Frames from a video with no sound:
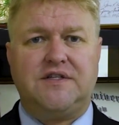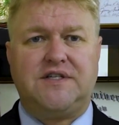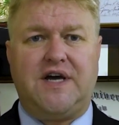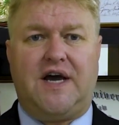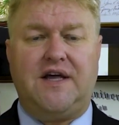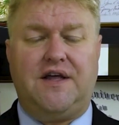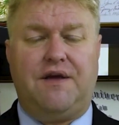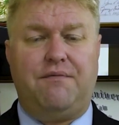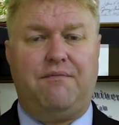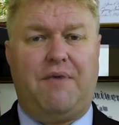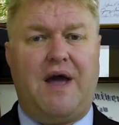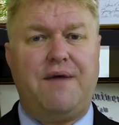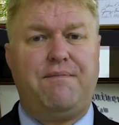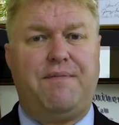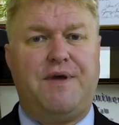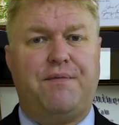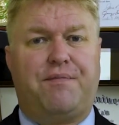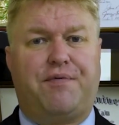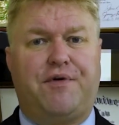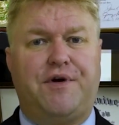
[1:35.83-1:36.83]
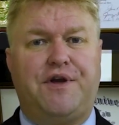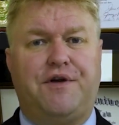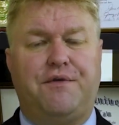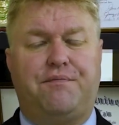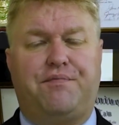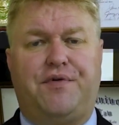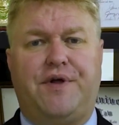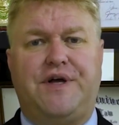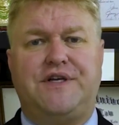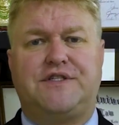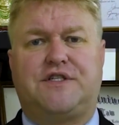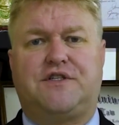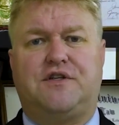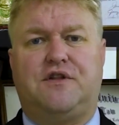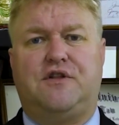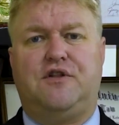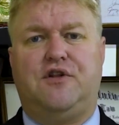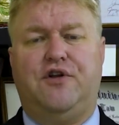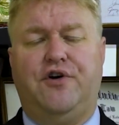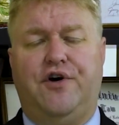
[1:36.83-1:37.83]
Thailand might be a pretty good place to
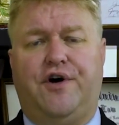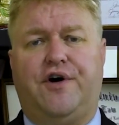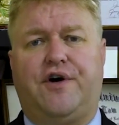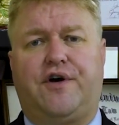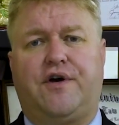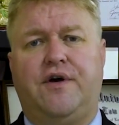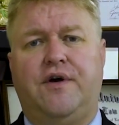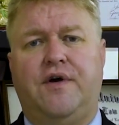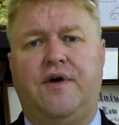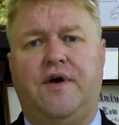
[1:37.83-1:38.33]
look